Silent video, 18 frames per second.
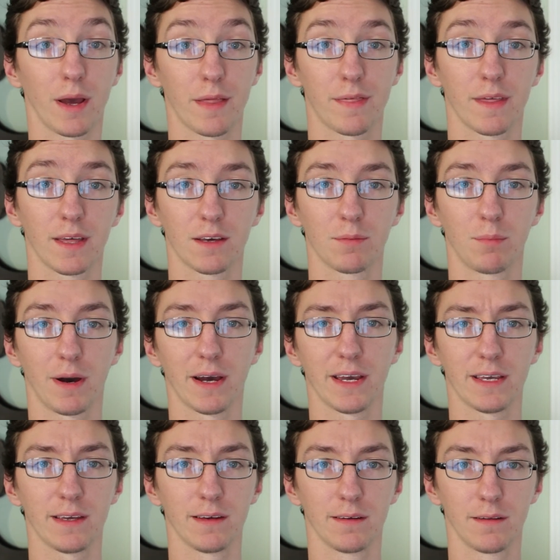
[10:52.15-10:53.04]
I think
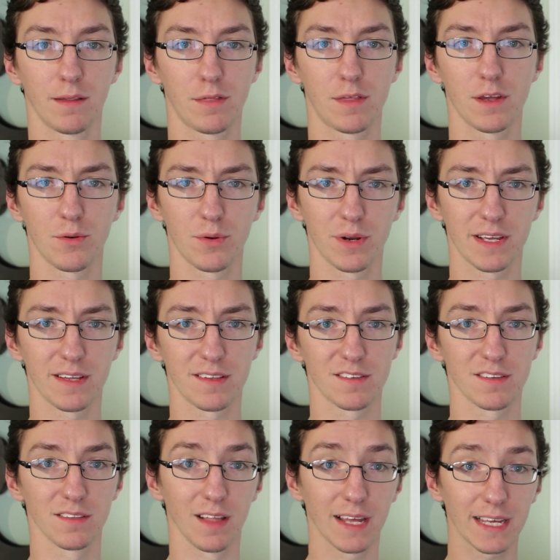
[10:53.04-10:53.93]
my theory
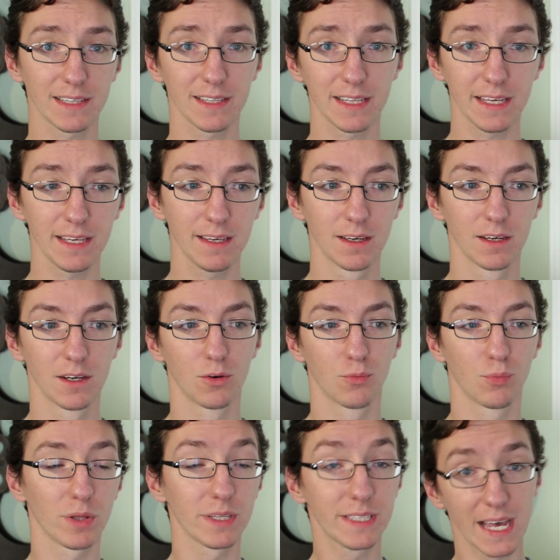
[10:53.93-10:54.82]
is likely?
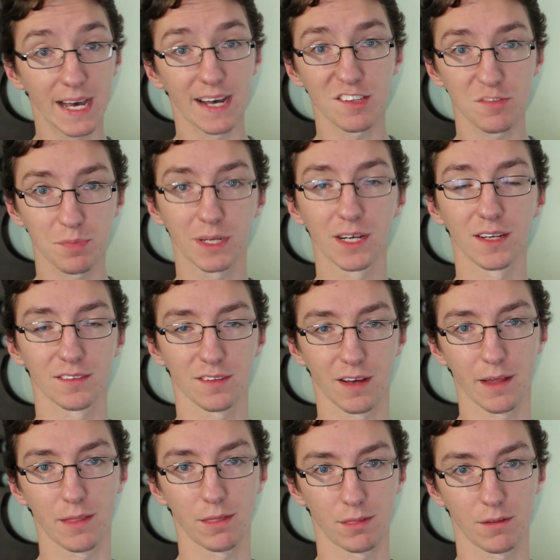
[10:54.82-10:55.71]
Well, yes, because
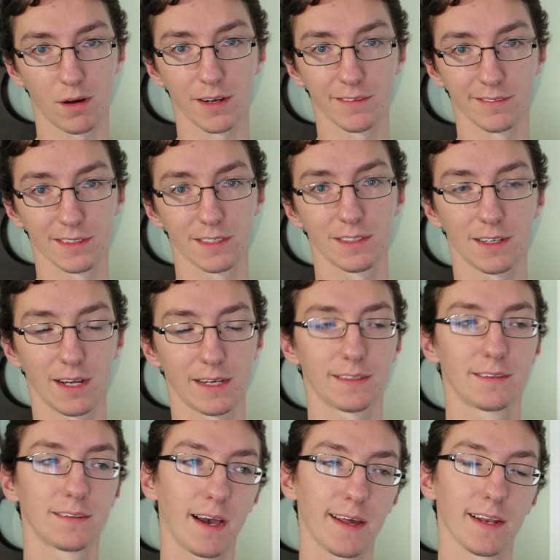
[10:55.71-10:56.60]
I thought of it and I
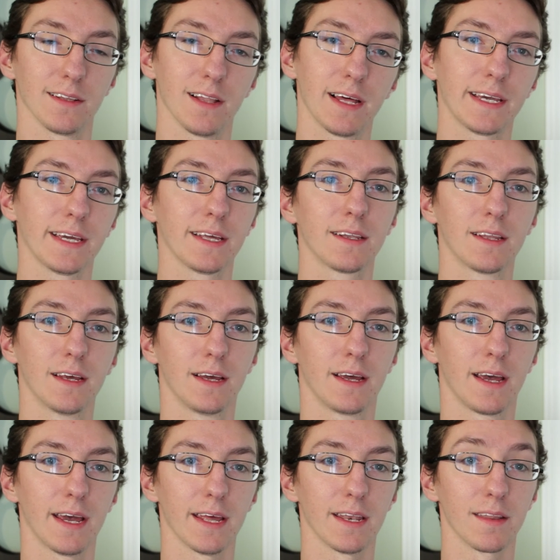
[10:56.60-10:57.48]
kind of like it,
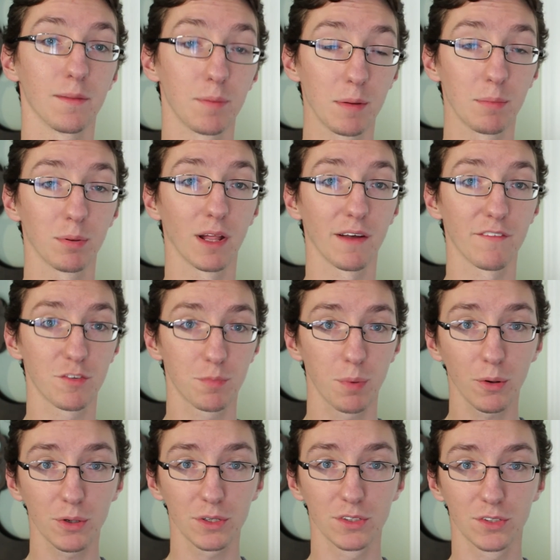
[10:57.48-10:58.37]
and the people I've
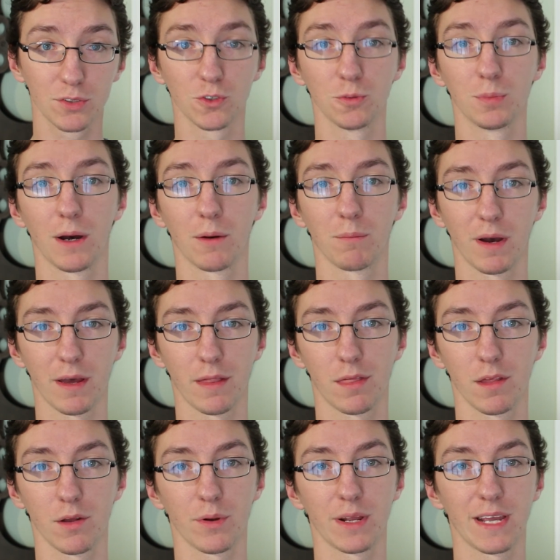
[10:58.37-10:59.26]
spoken to about my
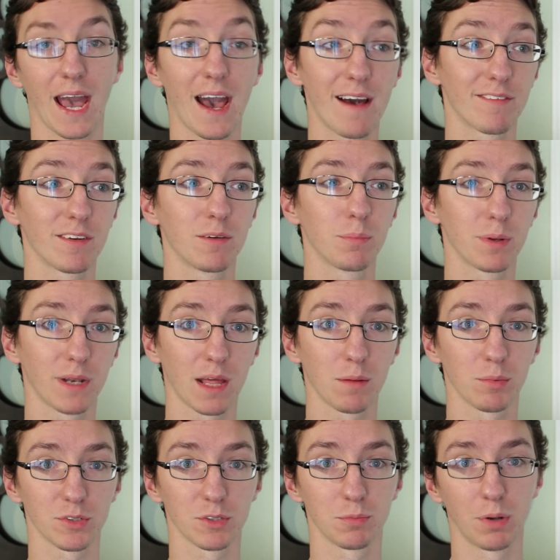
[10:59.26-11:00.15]
theory haven't been
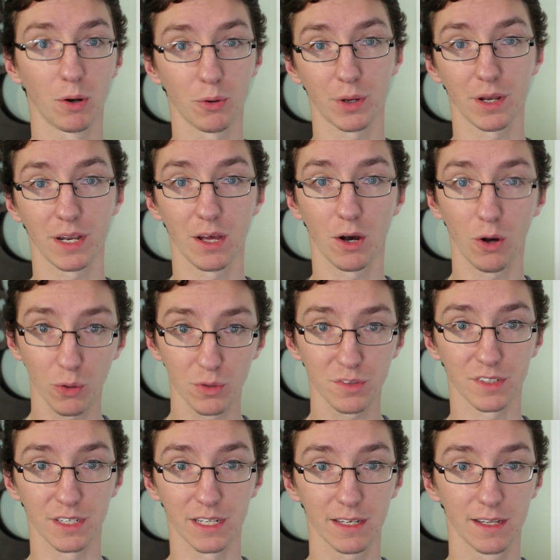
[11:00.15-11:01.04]
able to poke any
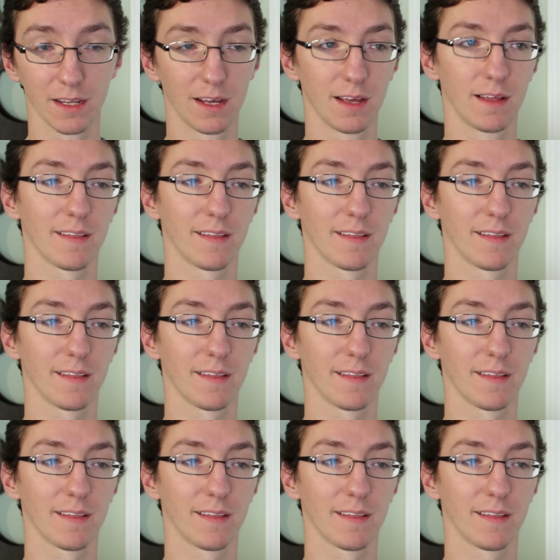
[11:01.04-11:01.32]
holes in it.